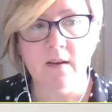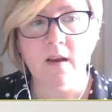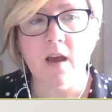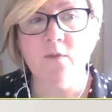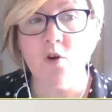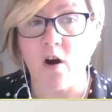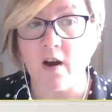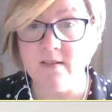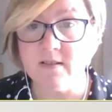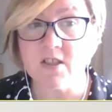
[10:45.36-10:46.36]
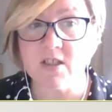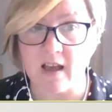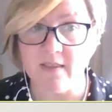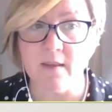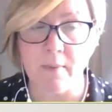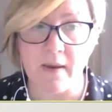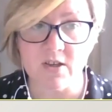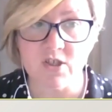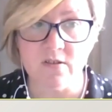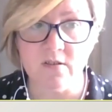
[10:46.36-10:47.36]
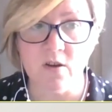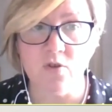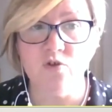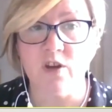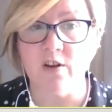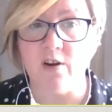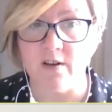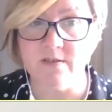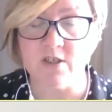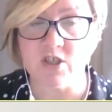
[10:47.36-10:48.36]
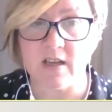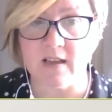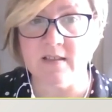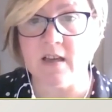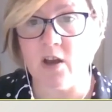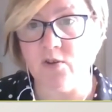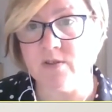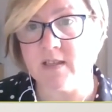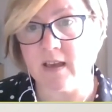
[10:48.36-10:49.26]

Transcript: If you understand the person, you can understand how to